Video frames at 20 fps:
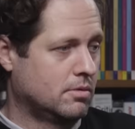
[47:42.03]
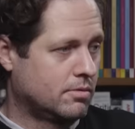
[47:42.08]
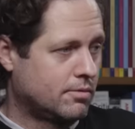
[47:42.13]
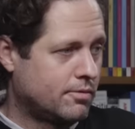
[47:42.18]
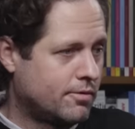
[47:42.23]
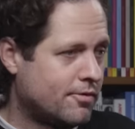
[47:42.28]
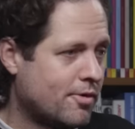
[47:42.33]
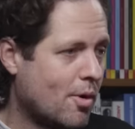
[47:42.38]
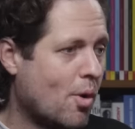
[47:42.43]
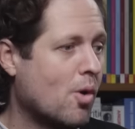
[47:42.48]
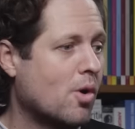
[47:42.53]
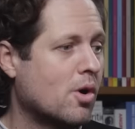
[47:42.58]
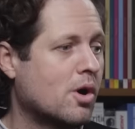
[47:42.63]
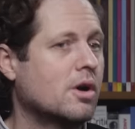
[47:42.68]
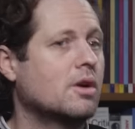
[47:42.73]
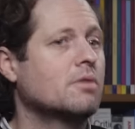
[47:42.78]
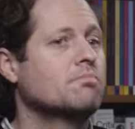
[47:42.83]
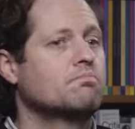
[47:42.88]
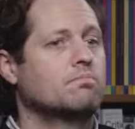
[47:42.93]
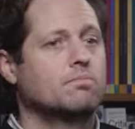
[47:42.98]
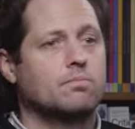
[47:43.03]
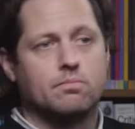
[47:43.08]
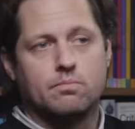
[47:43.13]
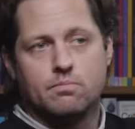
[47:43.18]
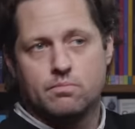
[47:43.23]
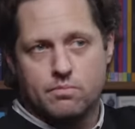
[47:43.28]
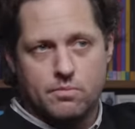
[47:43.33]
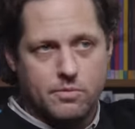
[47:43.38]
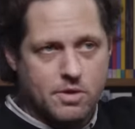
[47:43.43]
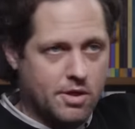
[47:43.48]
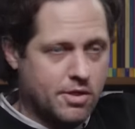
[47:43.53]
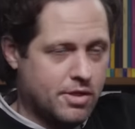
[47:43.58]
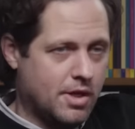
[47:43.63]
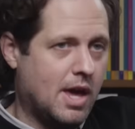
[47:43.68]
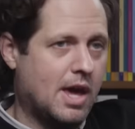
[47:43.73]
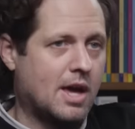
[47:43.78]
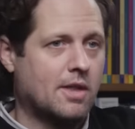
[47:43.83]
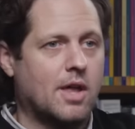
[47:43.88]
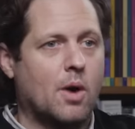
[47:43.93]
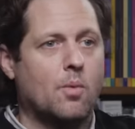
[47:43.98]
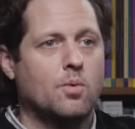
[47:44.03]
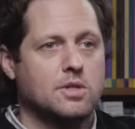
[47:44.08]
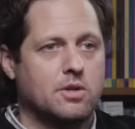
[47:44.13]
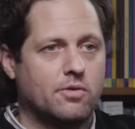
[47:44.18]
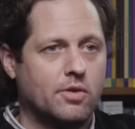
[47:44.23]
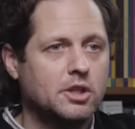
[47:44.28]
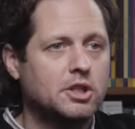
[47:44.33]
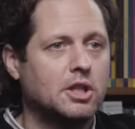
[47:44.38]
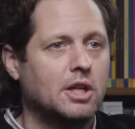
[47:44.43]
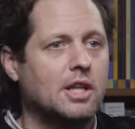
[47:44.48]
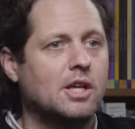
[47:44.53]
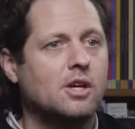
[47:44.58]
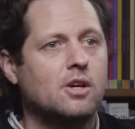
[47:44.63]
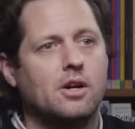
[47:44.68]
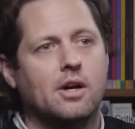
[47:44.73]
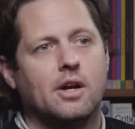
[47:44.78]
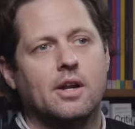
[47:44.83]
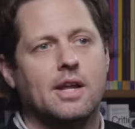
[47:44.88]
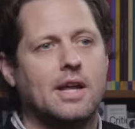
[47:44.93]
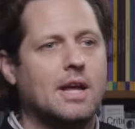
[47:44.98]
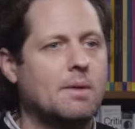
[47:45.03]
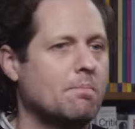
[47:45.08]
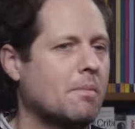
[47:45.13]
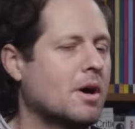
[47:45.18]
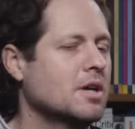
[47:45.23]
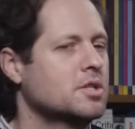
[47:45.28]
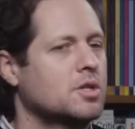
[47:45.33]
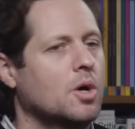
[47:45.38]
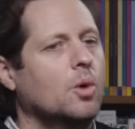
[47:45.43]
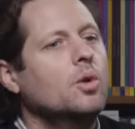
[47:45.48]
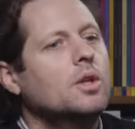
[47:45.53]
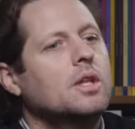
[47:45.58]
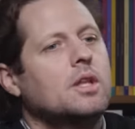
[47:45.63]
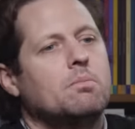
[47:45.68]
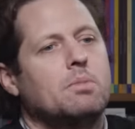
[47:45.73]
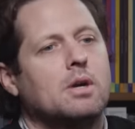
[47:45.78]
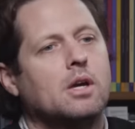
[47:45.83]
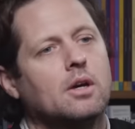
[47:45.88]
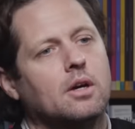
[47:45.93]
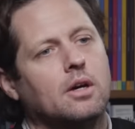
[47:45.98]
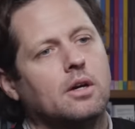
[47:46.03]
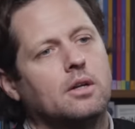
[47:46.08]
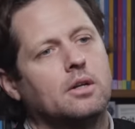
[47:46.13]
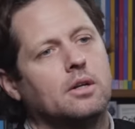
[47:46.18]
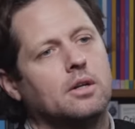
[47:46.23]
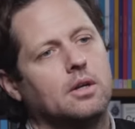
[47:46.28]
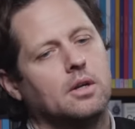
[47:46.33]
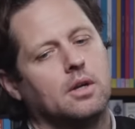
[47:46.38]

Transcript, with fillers: for the thing that was originally good, it must only be good.